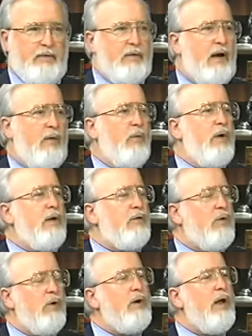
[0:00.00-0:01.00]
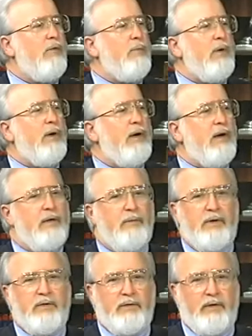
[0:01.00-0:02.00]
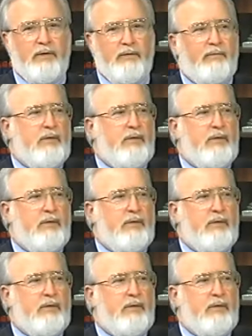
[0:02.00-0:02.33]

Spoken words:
Now, it could have been an image of,